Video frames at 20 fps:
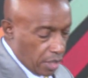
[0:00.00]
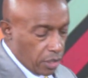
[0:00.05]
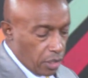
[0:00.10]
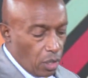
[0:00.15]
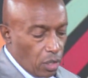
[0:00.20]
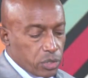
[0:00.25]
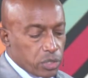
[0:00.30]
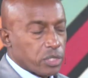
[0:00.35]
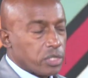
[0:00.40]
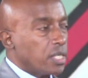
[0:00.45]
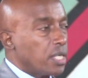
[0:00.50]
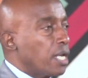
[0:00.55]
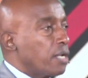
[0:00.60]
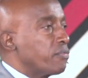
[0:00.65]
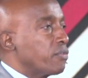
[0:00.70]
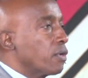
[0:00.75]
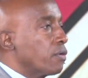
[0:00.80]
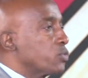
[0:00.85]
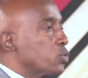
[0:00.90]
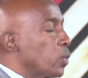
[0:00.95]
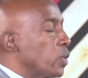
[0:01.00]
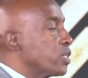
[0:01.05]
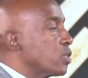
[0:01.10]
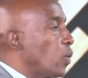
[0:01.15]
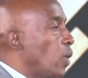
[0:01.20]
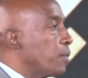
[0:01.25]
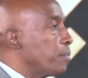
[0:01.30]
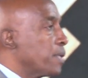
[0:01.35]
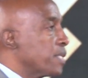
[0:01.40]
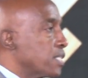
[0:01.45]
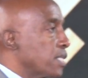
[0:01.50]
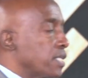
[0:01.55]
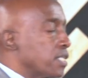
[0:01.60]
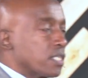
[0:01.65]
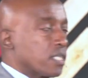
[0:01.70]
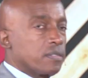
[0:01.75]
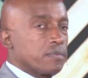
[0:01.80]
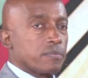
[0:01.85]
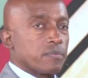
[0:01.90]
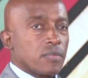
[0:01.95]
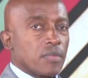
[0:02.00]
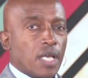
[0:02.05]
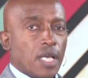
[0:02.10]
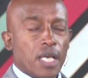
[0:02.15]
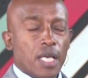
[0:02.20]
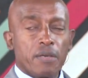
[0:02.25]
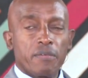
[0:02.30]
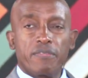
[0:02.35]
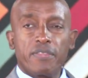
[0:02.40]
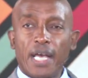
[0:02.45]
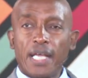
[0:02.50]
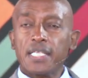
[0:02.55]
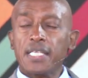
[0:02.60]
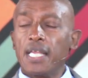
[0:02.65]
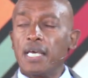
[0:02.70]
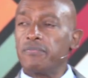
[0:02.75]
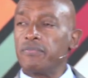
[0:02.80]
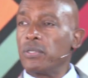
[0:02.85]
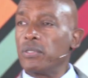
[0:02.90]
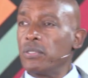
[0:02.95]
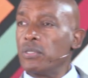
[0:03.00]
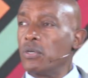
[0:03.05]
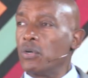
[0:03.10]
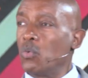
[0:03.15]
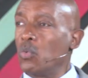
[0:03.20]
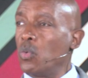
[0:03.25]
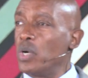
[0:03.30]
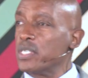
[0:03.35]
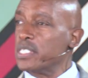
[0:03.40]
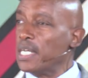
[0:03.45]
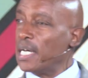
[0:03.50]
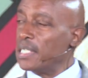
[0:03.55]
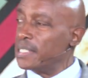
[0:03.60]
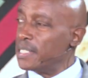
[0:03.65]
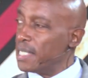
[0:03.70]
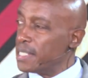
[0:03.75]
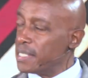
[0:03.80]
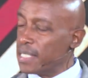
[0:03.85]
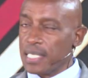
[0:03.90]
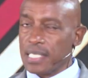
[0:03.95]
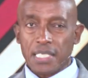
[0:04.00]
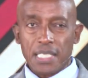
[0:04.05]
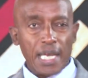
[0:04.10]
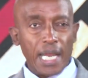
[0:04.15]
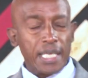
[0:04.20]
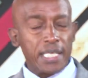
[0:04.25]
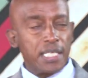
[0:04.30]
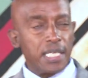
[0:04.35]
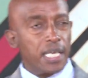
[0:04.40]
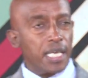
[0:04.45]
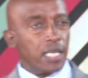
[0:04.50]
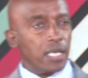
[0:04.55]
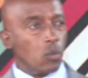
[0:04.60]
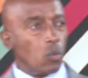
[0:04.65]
the oxygen level of 21%. If that level was adjusted slightly